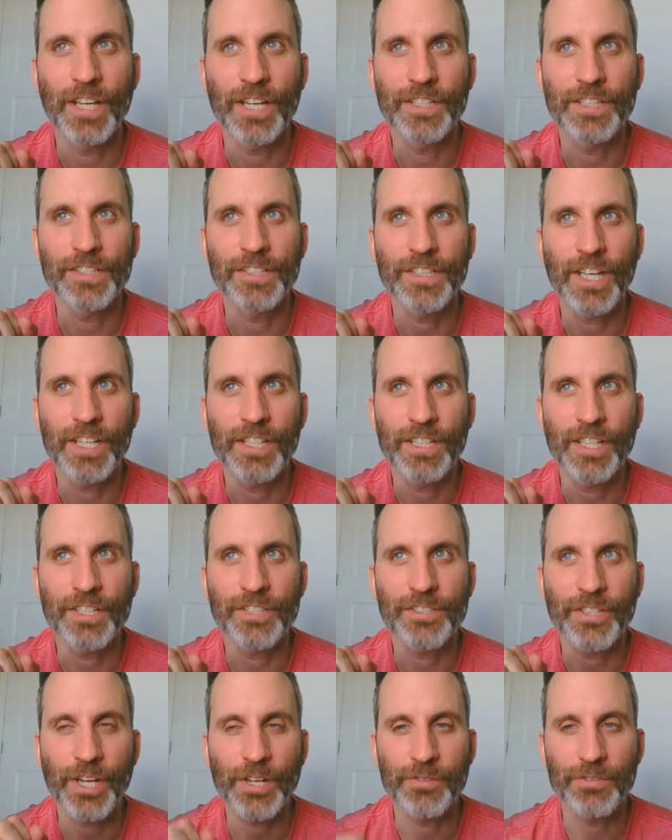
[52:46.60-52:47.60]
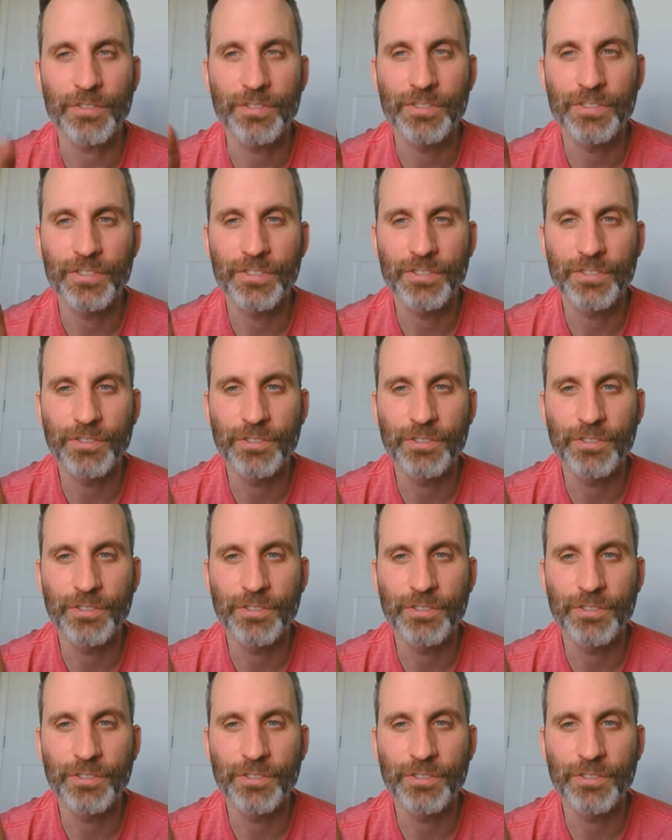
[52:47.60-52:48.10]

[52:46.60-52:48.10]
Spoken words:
decided yesterday I was